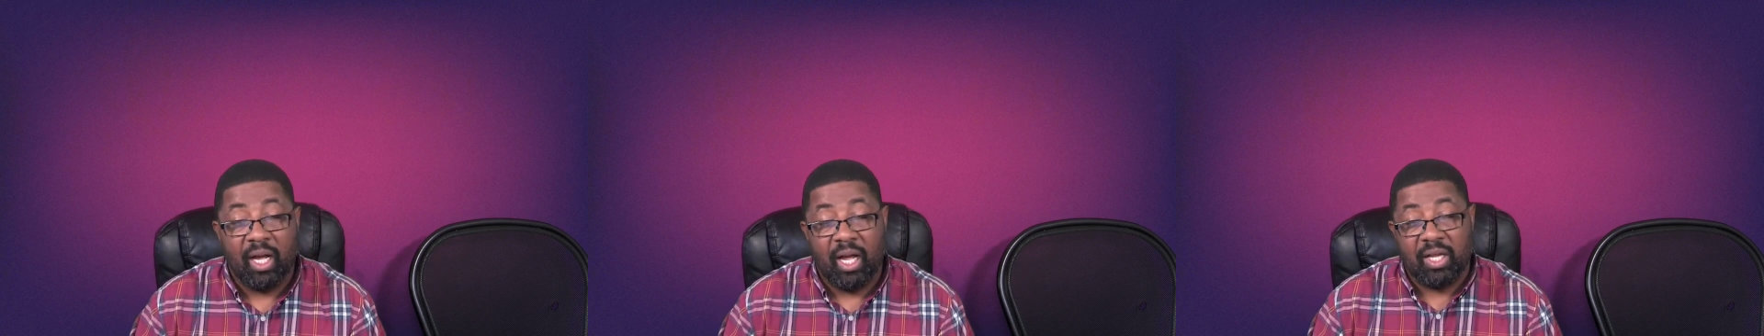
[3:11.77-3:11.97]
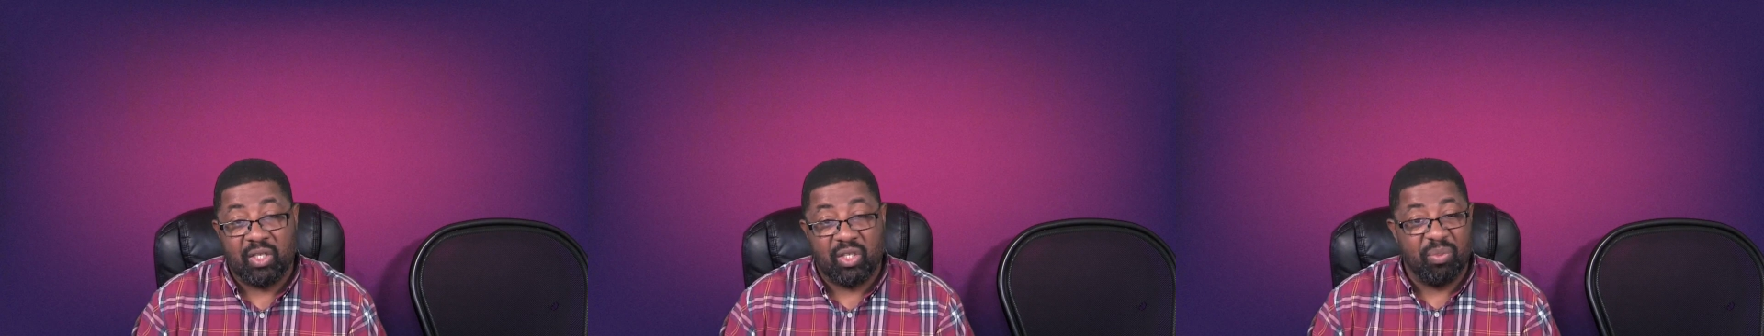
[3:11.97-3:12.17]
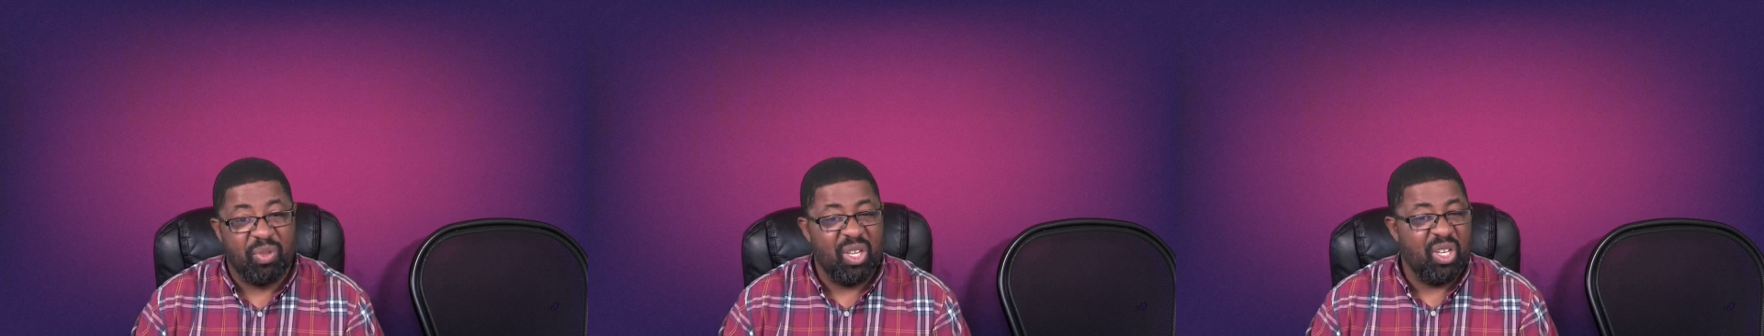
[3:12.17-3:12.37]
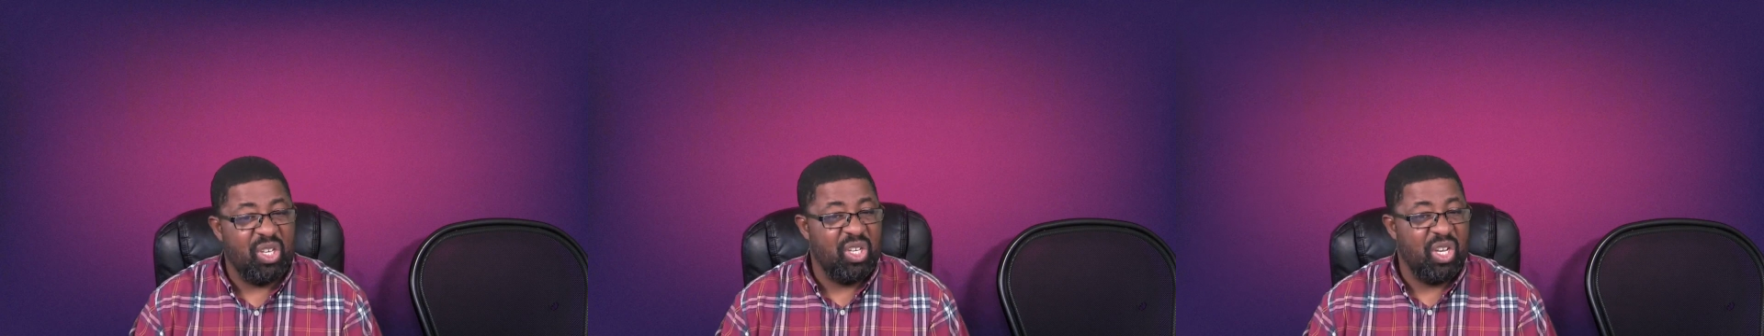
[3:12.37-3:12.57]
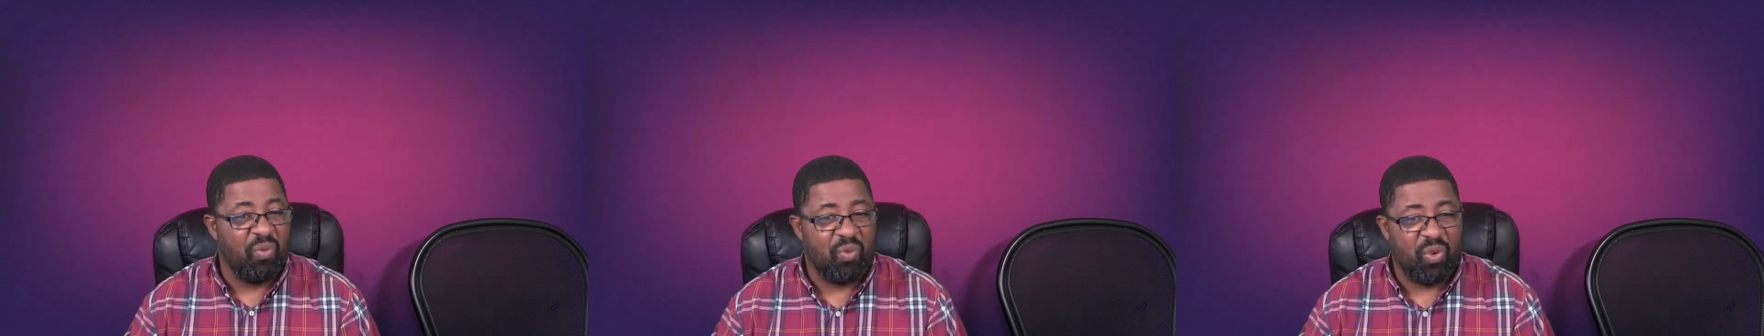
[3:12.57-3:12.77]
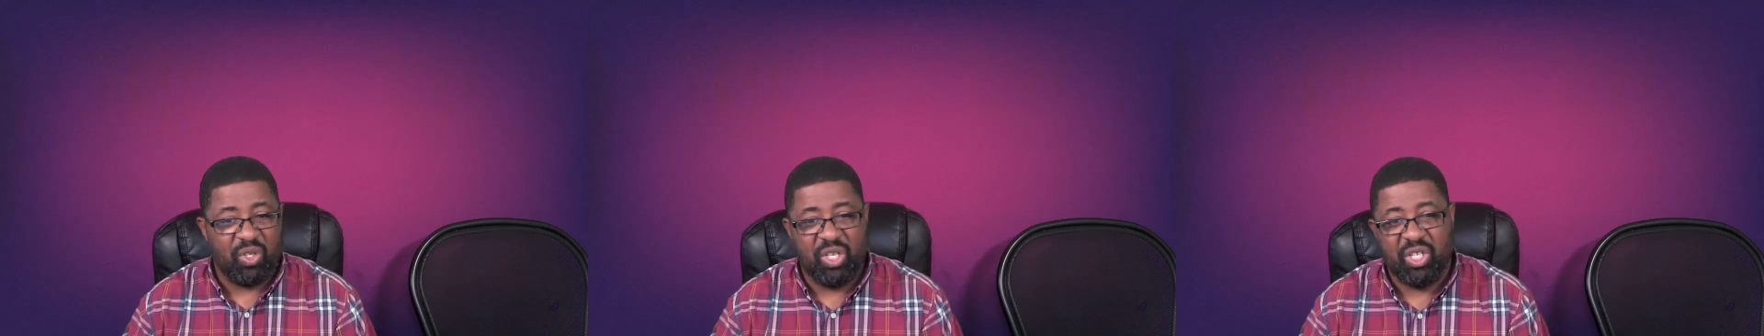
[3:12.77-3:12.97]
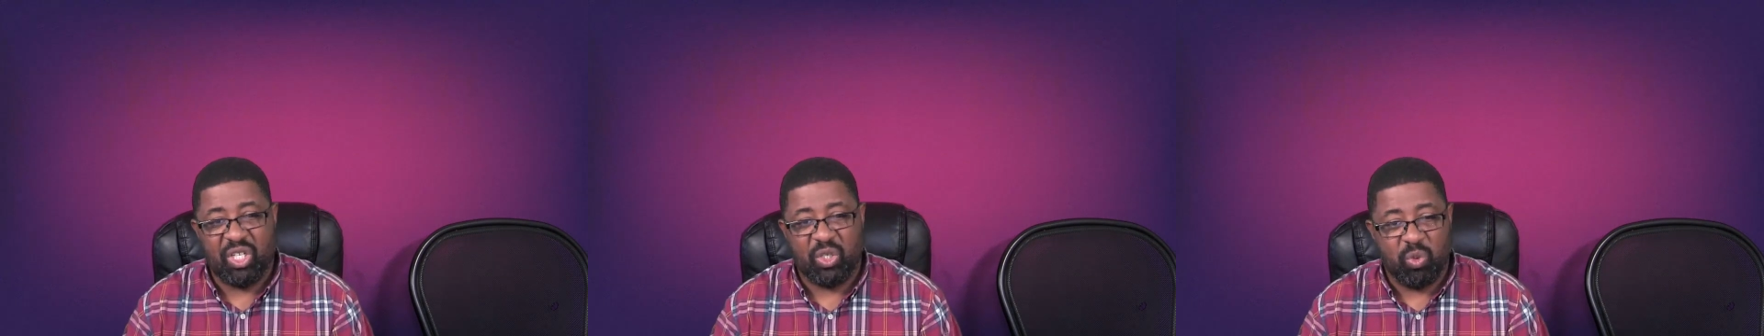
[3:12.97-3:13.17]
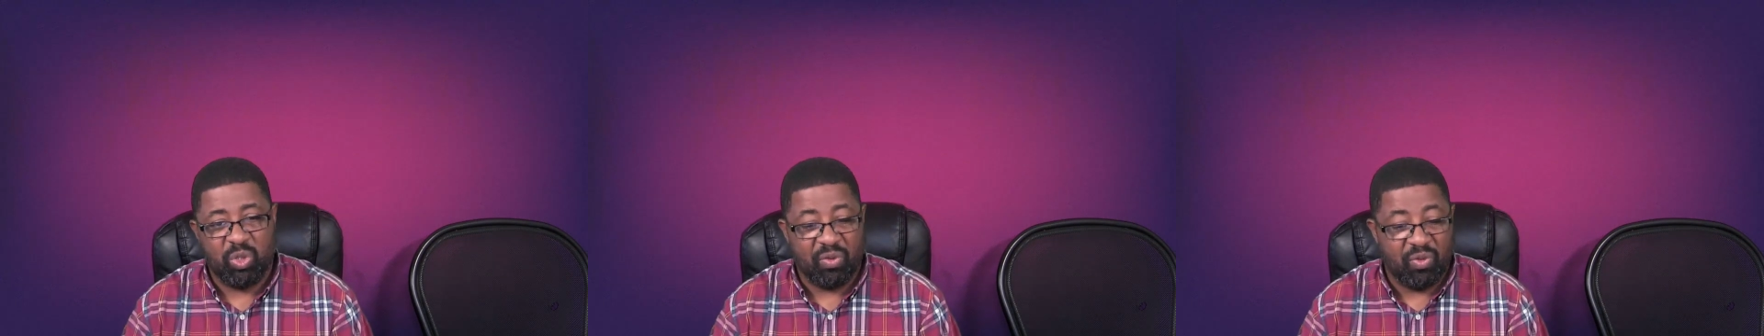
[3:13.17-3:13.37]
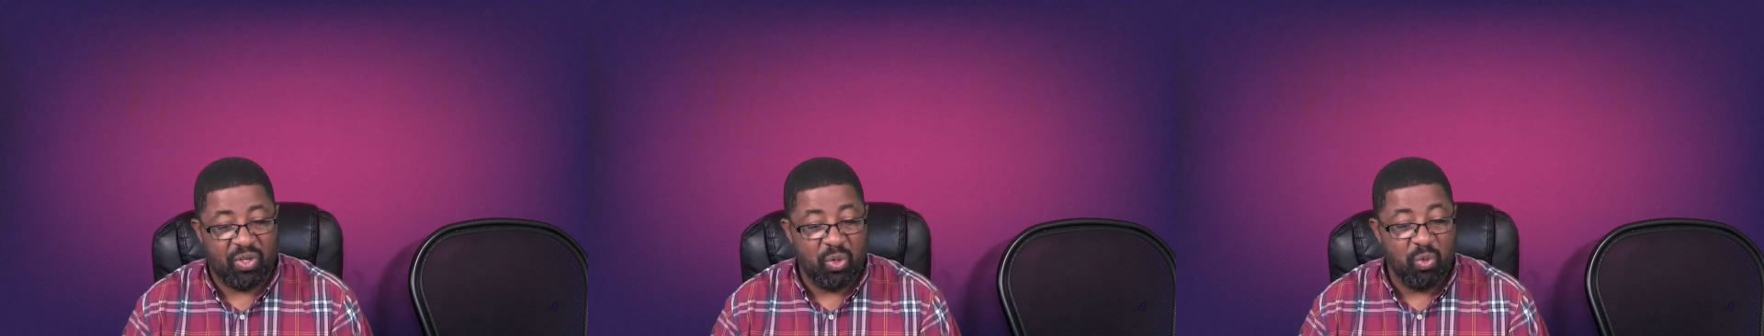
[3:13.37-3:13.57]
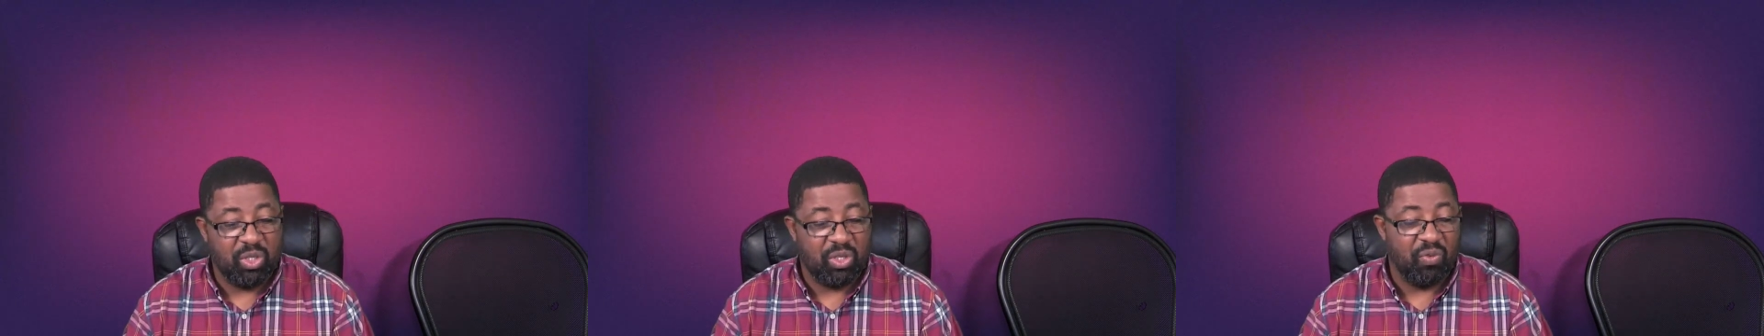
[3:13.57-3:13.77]
Something different. She
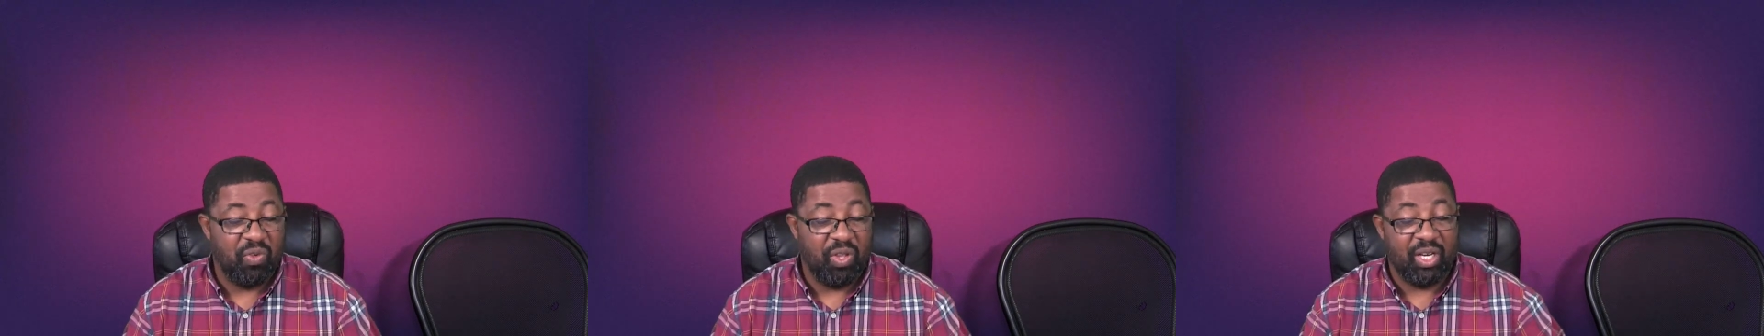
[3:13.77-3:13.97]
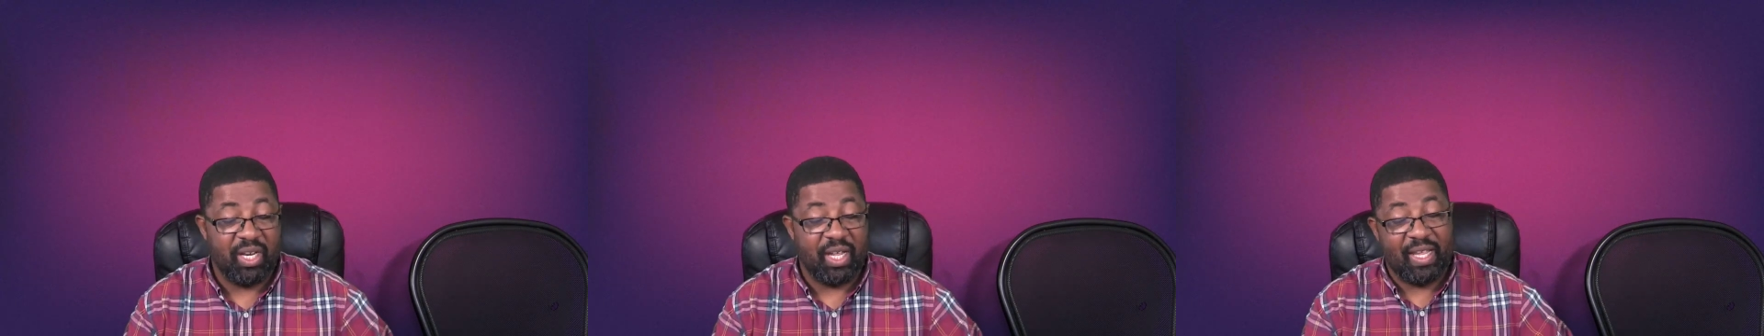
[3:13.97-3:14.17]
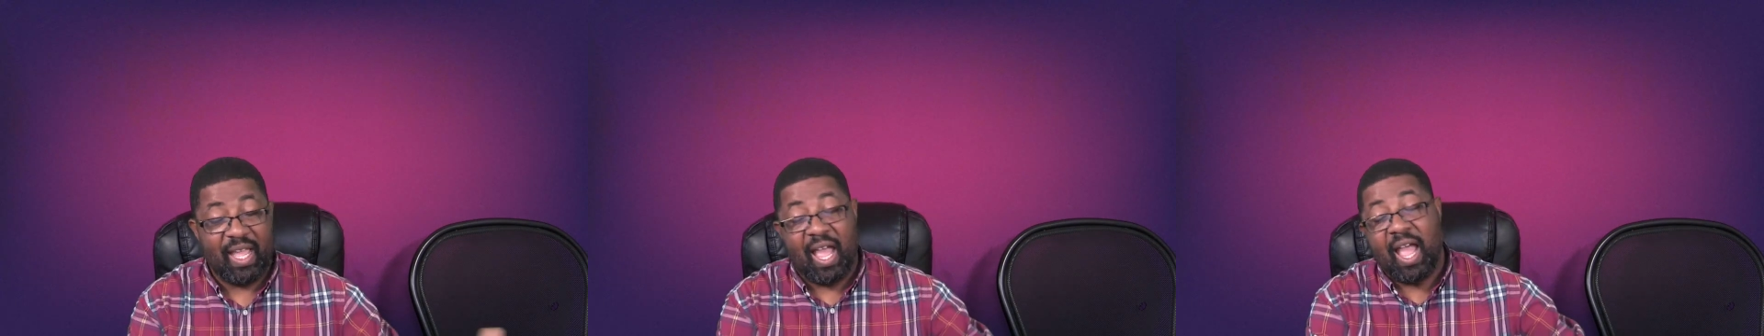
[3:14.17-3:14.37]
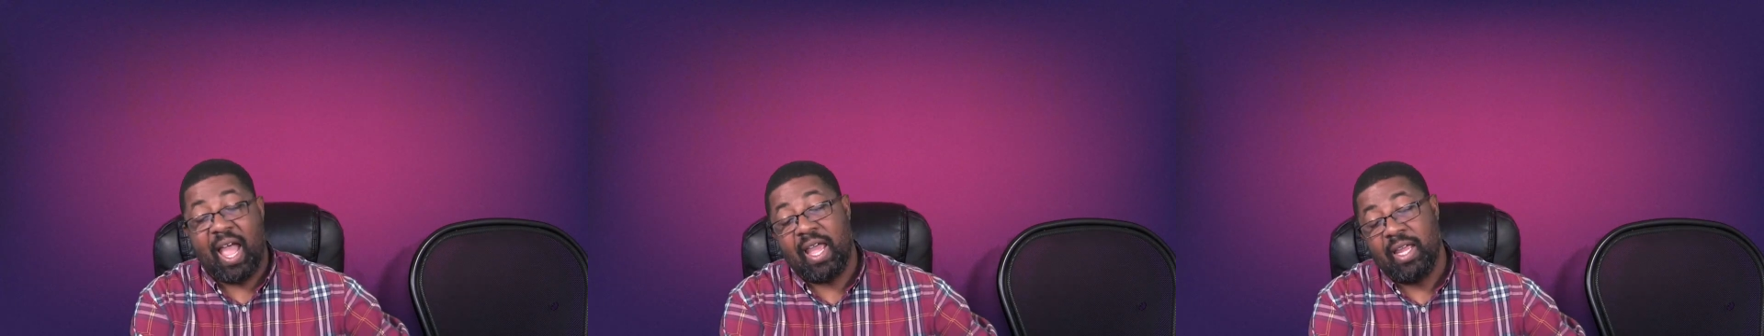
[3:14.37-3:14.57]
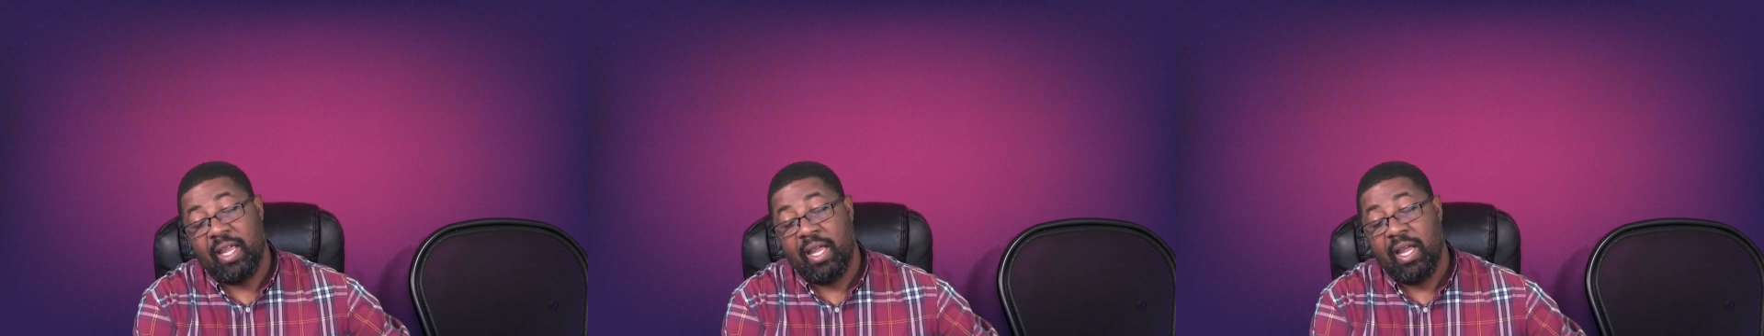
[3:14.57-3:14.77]
wasn't feeling the guy